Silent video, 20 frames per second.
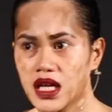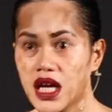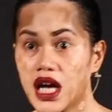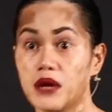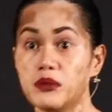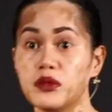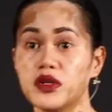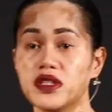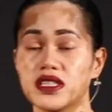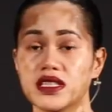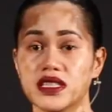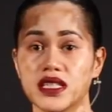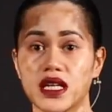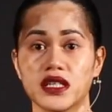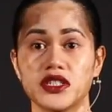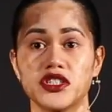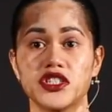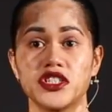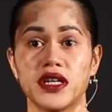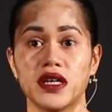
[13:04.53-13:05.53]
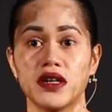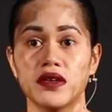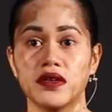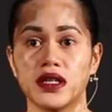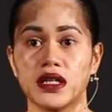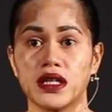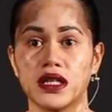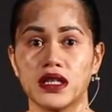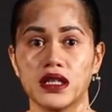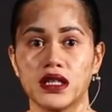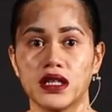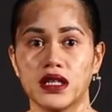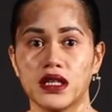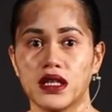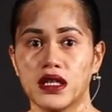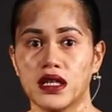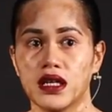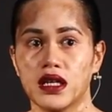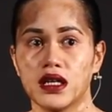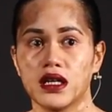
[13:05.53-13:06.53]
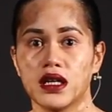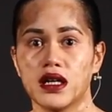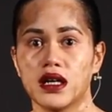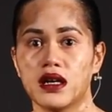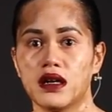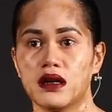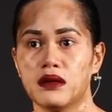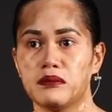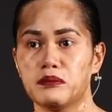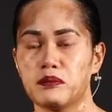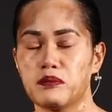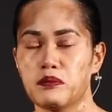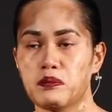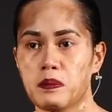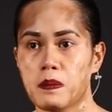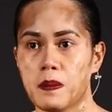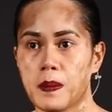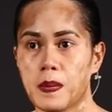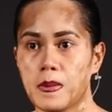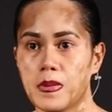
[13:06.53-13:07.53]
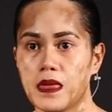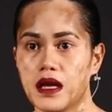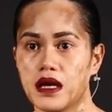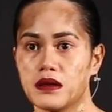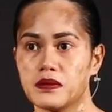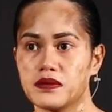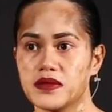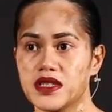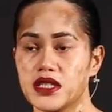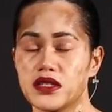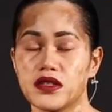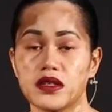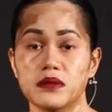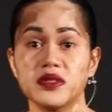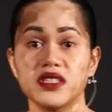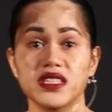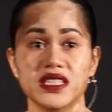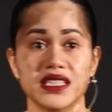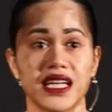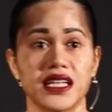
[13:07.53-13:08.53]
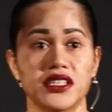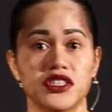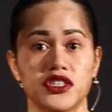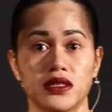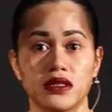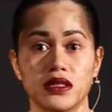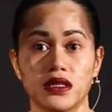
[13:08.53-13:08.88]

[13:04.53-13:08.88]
I'm going to start sharing it. You know, I'm going to start